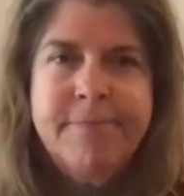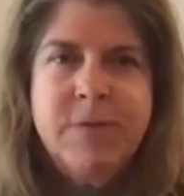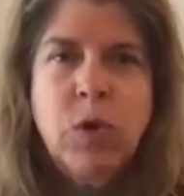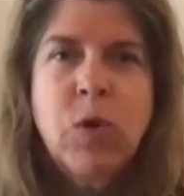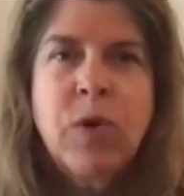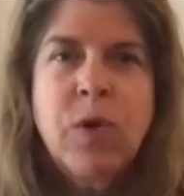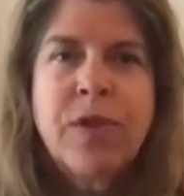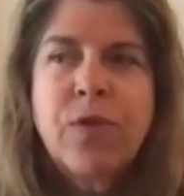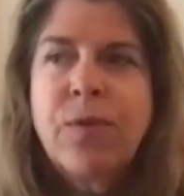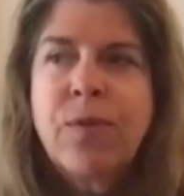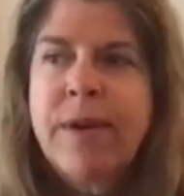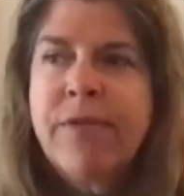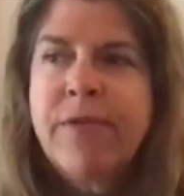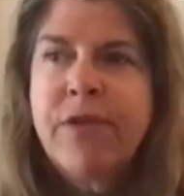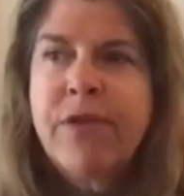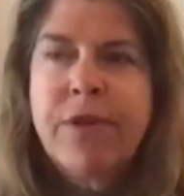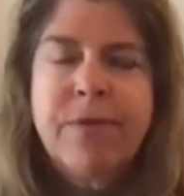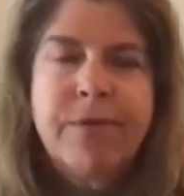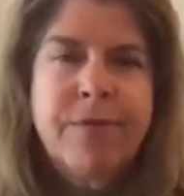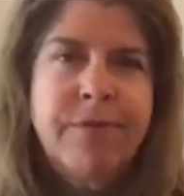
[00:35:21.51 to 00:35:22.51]
or the
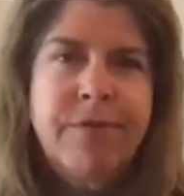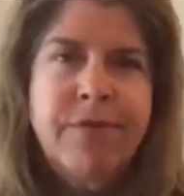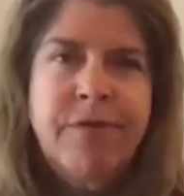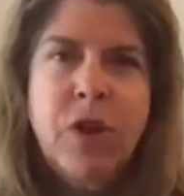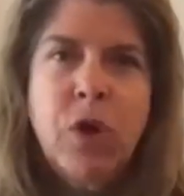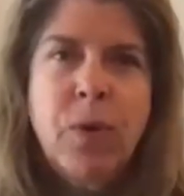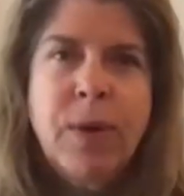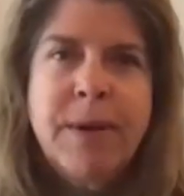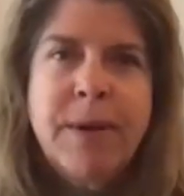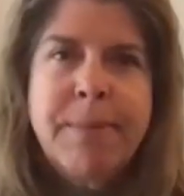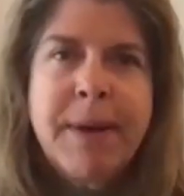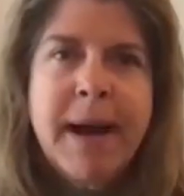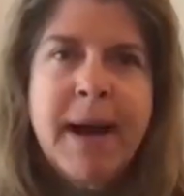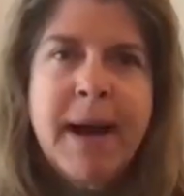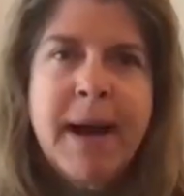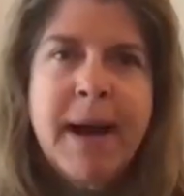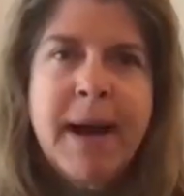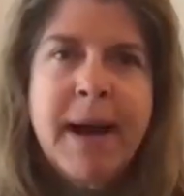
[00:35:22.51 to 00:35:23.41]
river flowing by.